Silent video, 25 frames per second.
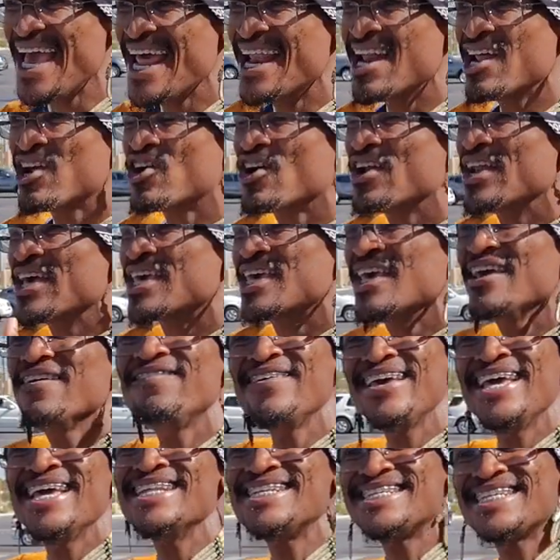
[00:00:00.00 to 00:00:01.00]
and they're going to
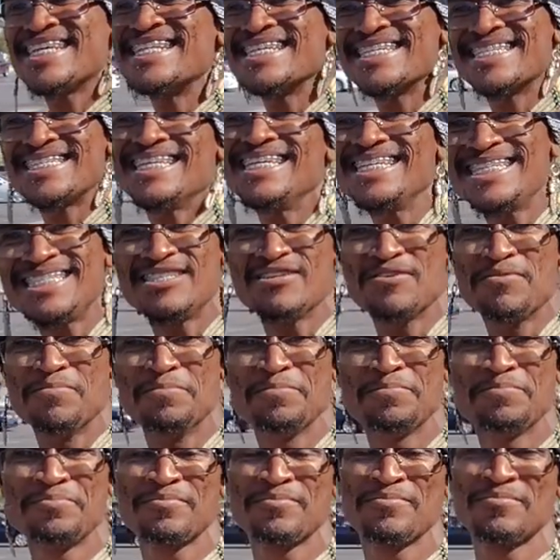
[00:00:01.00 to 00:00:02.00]
give in to the system.
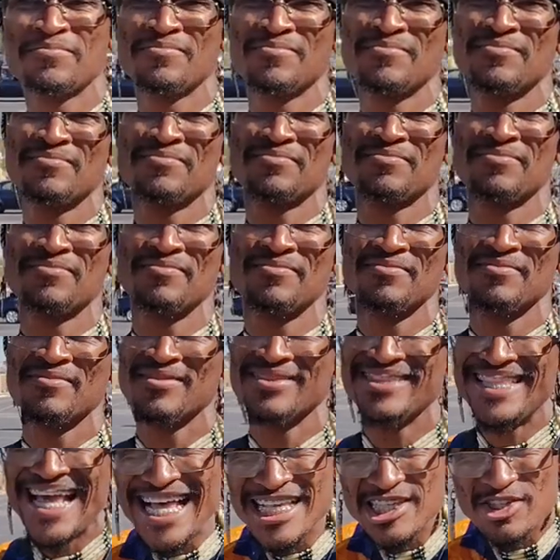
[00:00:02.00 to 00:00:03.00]

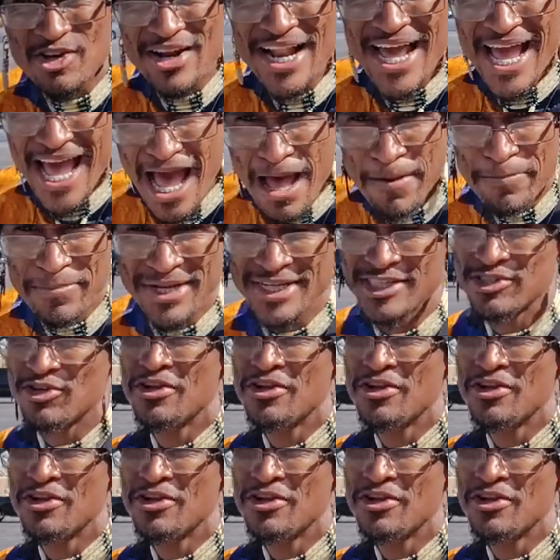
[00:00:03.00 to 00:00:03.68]
That's going to happen.